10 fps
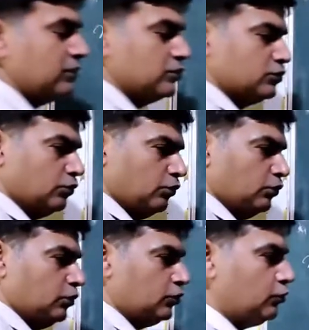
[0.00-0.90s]

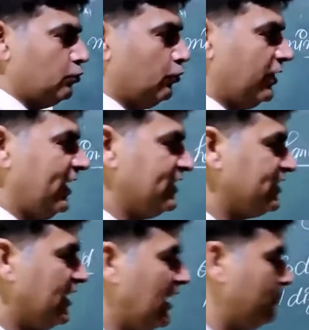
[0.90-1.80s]
So to
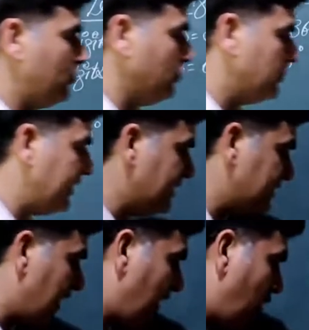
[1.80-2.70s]
reach up to
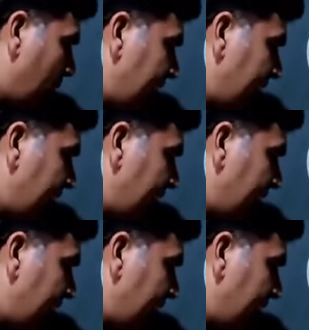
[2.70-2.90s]
6, how